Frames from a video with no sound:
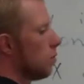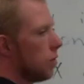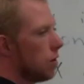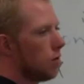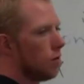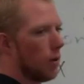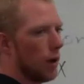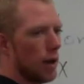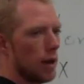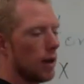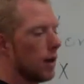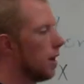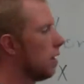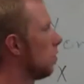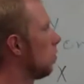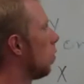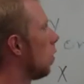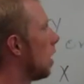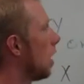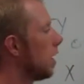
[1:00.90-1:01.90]
can be written
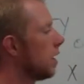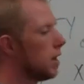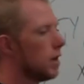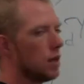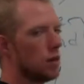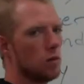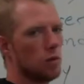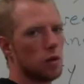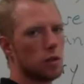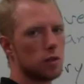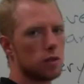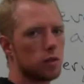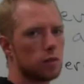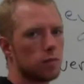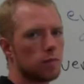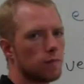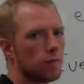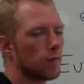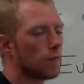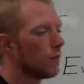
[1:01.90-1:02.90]
as y
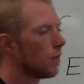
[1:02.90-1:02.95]
equals.